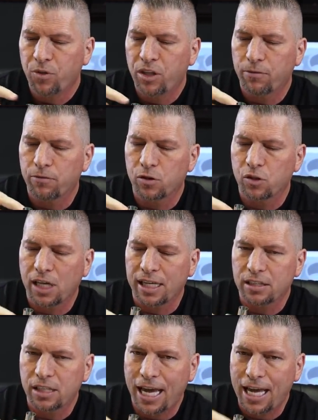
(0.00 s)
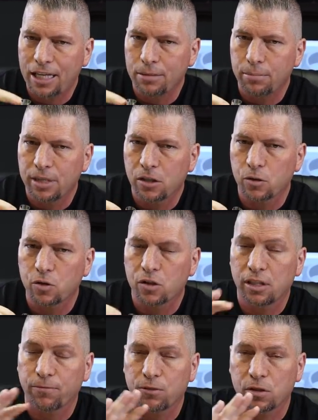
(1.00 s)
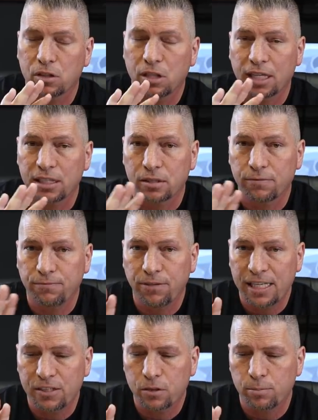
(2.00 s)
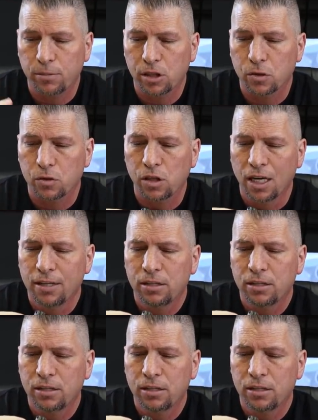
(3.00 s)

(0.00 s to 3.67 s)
different size end mills, different size face mills,